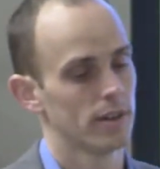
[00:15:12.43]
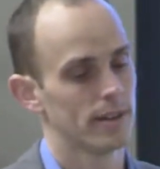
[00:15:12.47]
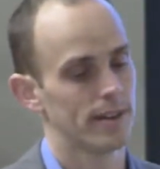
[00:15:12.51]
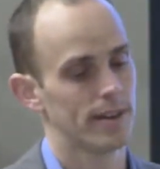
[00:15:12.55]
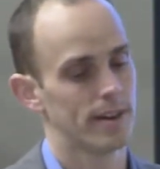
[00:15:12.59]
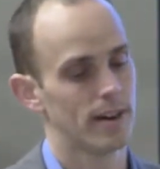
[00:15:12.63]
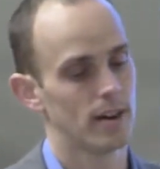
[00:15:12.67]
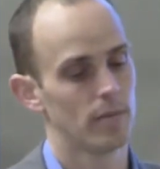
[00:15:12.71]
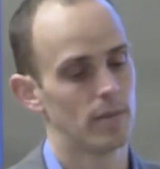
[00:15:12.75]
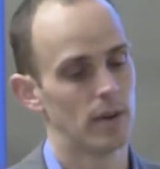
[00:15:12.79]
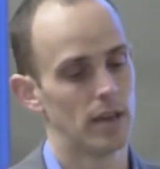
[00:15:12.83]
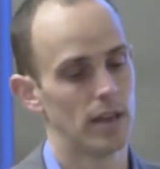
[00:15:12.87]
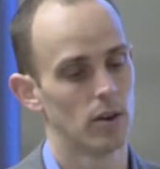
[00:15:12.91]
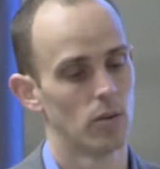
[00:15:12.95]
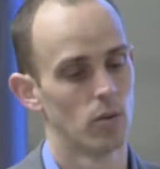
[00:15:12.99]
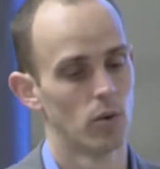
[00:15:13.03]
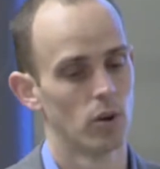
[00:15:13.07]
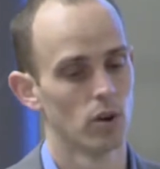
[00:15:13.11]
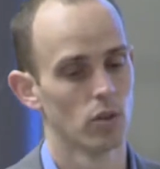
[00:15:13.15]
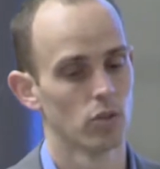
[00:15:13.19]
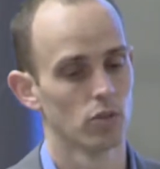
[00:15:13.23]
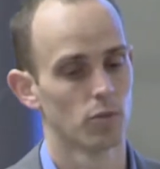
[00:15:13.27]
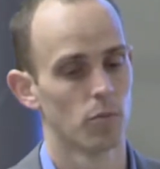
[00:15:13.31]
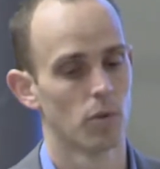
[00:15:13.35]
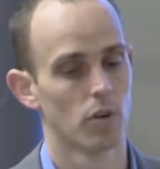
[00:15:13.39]
um, and
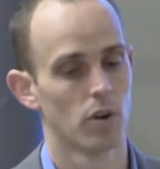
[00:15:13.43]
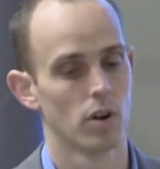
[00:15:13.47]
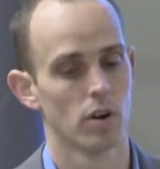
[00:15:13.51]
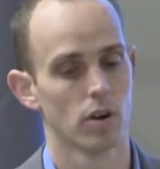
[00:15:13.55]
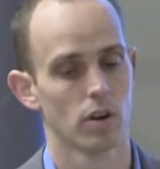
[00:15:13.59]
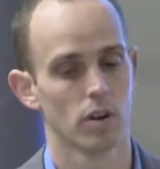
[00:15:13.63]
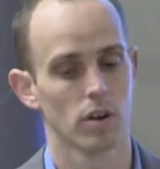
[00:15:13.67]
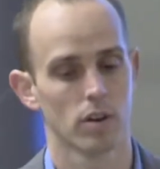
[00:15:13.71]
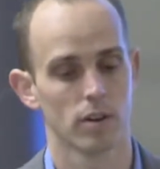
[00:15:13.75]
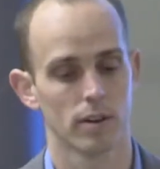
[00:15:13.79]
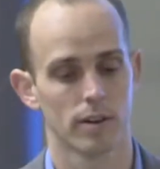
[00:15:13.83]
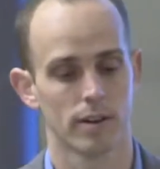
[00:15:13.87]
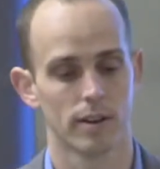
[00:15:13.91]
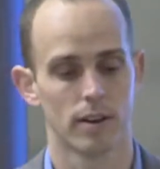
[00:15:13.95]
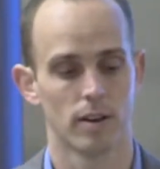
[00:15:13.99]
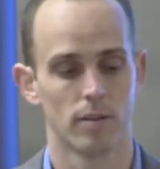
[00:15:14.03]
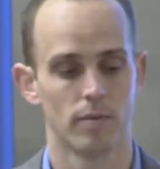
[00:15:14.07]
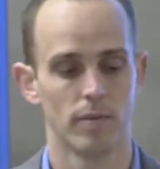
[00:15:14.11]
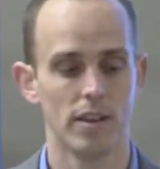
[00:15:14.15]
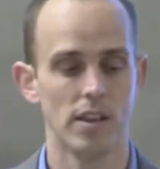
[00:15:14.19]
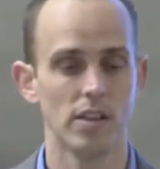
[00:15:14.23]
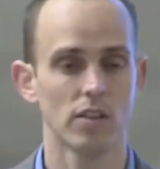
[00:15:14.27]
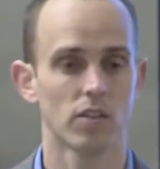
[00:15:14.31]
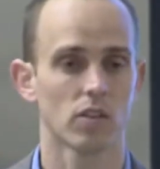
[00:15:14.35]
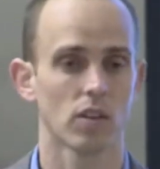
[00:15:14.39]
Reynoldsburg
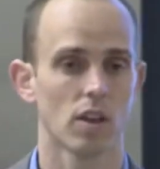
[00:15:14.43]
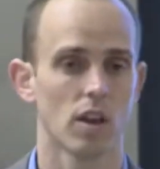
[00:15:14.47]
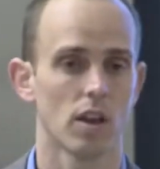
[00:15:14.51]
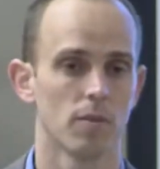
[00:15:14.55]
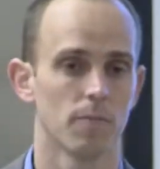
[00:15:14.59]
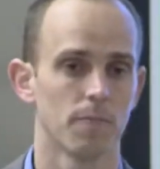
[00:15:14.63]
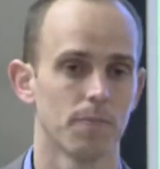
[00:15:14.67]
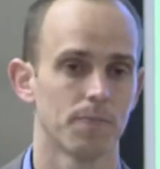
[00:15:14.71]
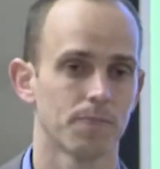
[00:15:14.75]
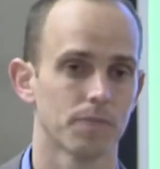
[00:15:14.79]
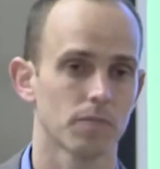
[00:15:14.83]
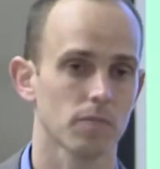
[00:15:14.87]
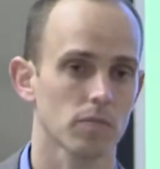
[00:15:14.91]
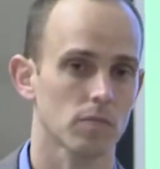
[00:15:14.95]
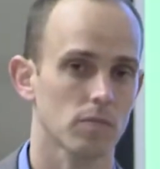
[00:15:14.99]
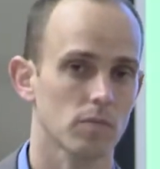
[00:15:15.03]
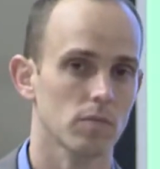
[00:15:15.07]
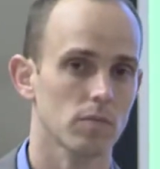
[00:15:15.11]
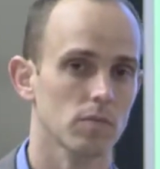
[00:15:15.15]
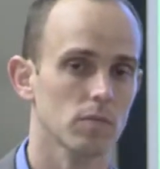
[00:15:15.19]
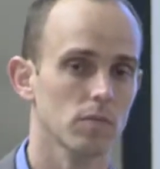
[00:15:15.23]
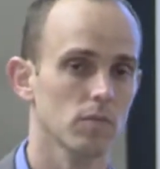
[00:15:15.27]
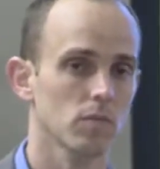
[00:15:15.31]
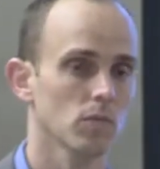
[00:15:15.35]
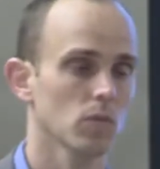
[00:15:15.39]
um, ESET
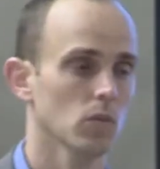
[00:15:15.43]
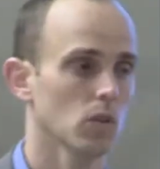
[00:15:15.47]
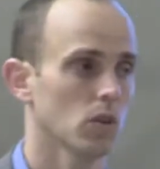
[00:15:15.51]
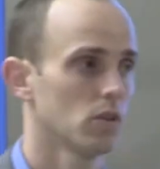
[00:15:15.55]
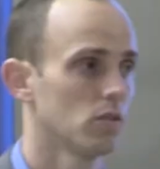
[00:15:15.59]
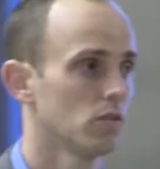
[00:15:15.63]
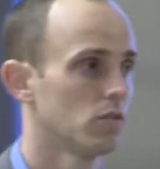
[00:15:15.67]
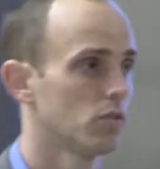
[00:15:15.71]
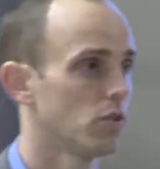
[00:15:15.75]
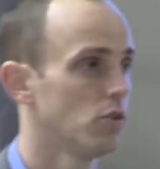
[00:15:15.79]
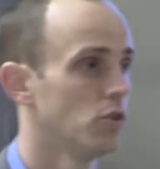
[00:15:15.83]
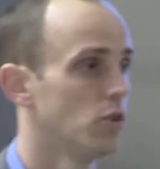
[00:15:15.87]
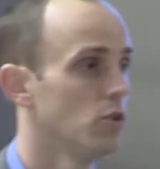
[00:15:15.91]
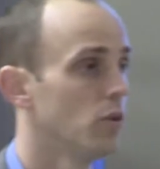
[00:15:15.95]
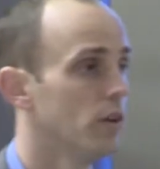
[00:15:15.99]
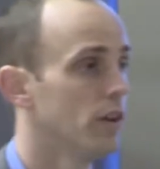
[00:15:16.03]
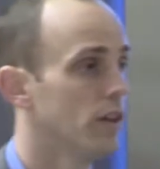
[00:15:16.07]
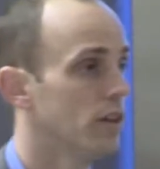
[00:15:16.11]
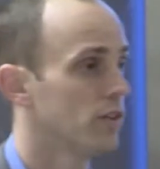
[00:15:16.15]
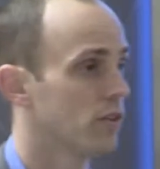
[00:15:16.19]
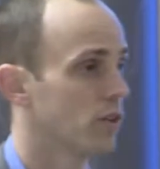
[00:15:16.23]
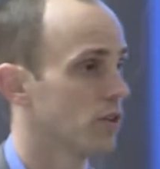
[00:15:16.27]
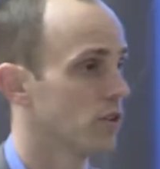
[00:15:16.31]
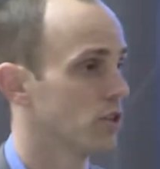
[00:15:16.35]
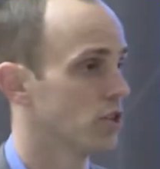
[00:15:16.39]
to do an
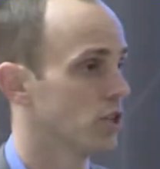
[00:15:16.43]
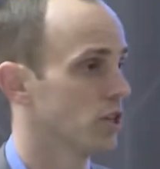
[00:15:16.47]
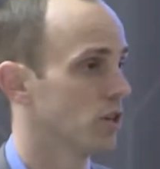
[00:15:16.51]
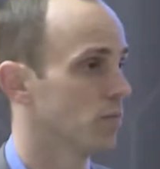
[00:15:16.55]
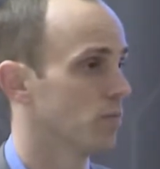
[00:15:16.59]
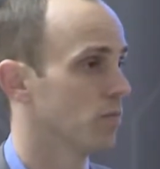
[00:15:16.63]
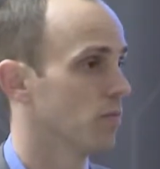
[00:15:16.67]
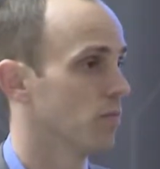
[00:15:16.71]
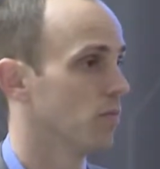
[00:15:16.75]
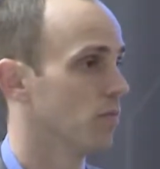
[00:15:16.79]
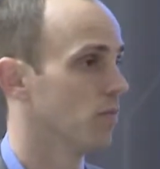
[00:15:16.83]
internship.